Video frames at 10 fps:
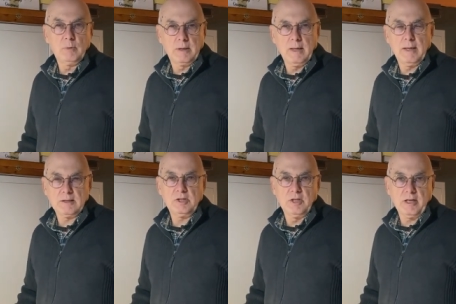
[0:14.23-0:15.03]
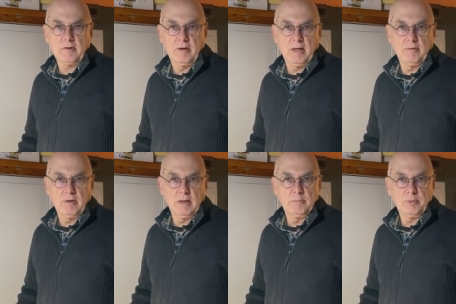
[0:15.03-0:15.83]
We're going to actually decorate it
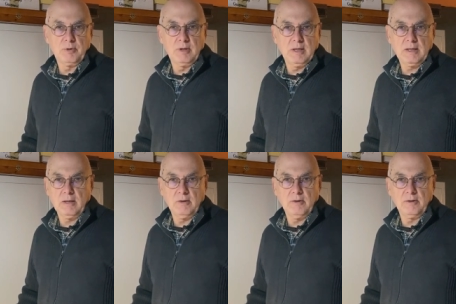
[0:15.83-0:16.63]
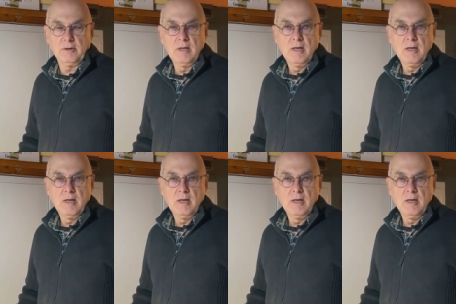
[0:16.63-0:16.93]
rather than put a decal on it.